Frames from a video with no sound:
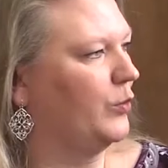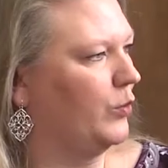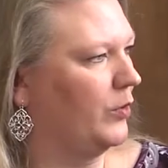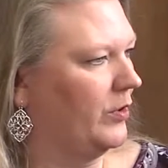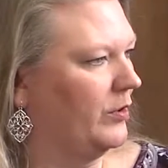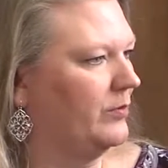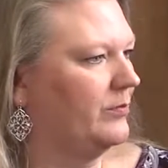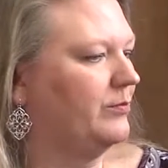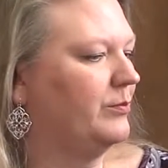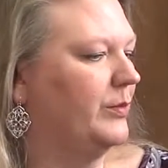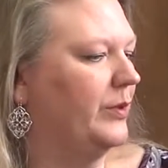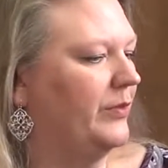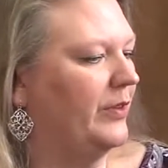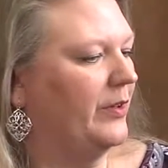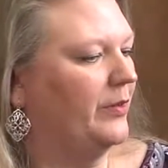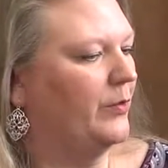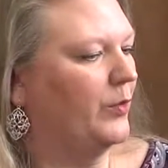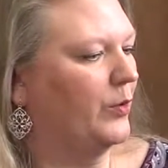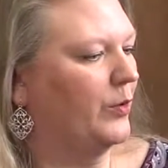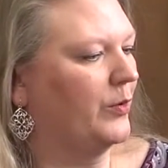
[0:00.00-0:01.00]
more
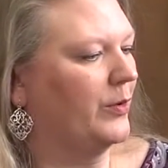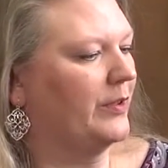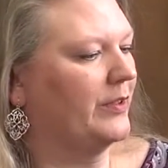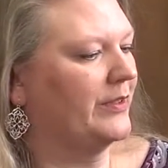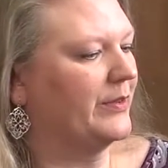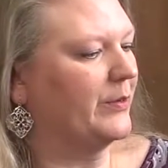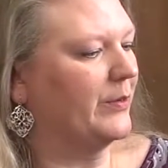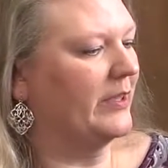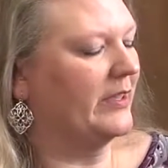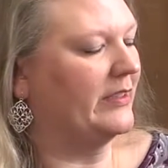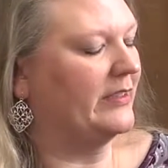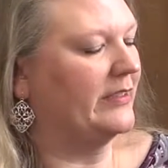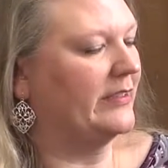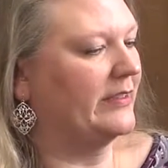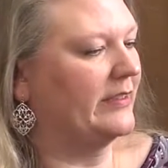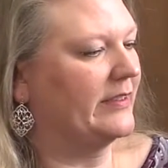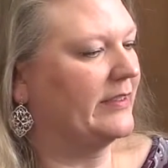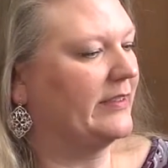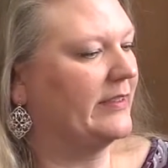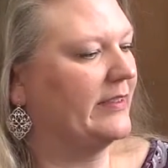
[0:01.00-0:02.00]
moving forward as well,
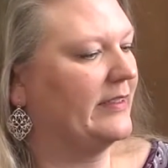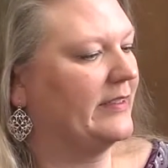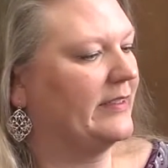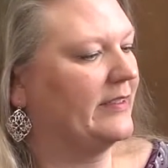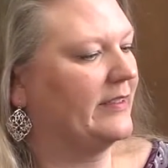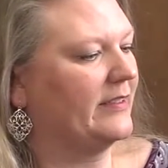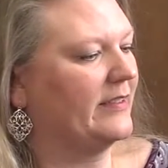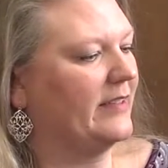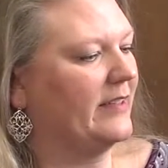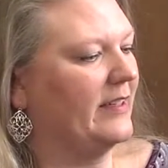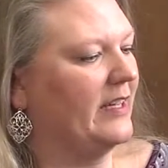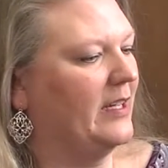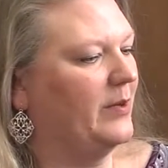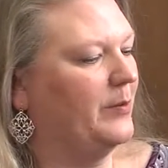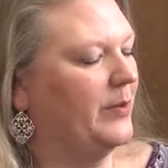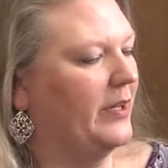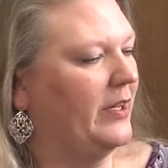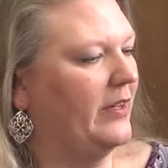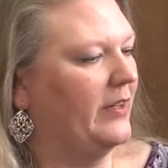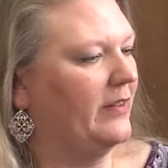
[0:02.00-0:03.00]
is
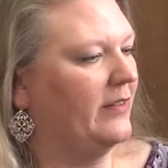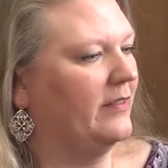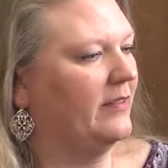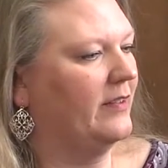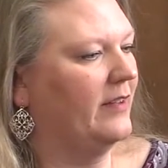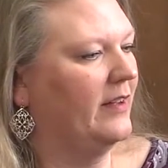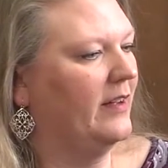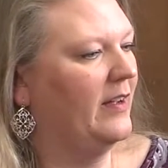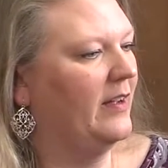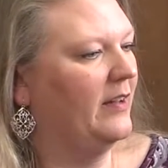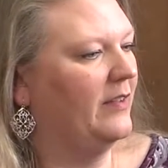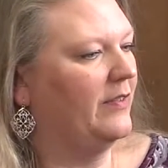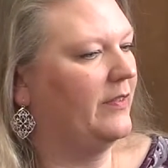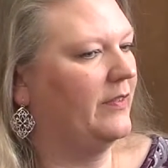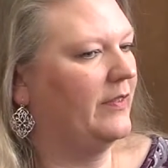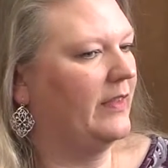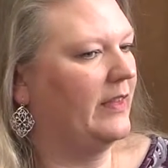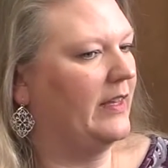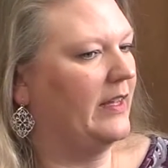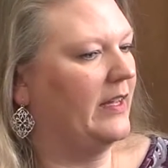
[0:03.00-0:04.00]
keeping
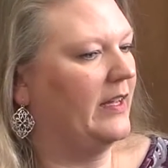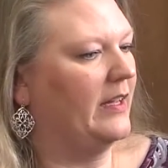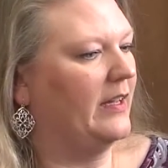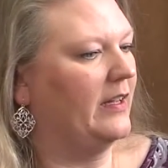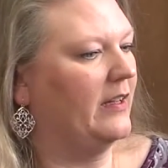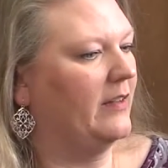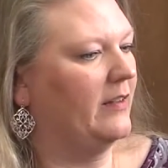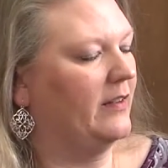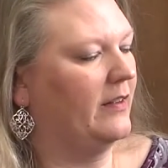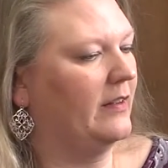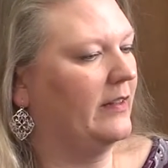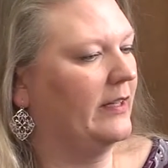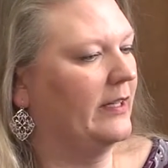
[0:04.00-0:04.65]
the